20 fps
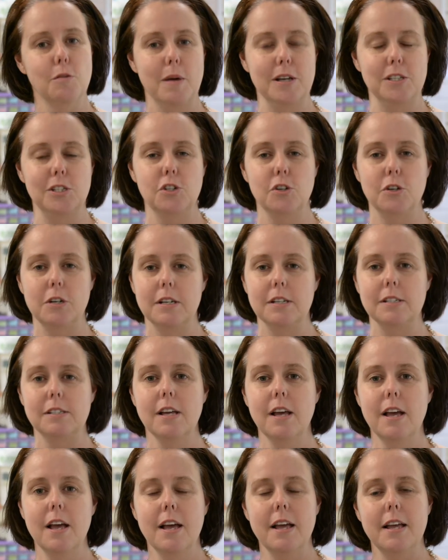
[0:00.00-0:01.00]
my students
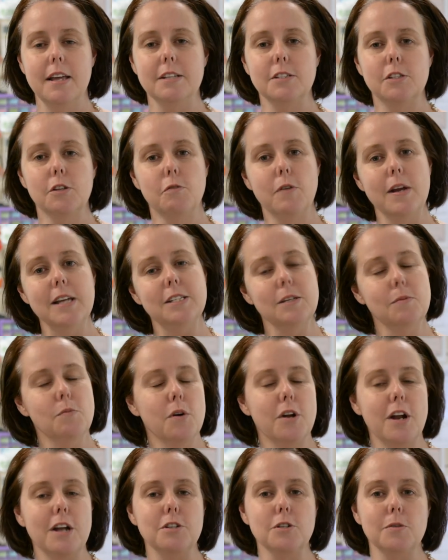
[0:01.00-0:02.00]
is the reason
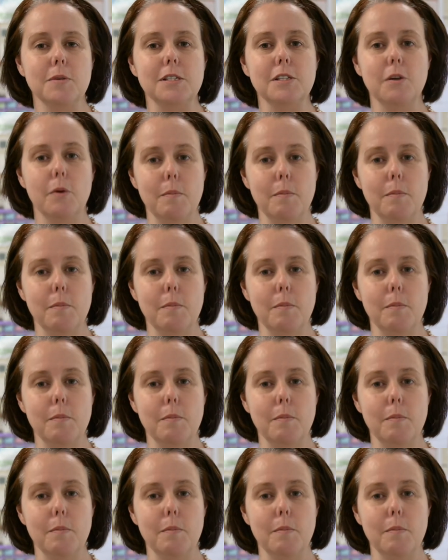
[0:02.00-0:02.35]
what I do is so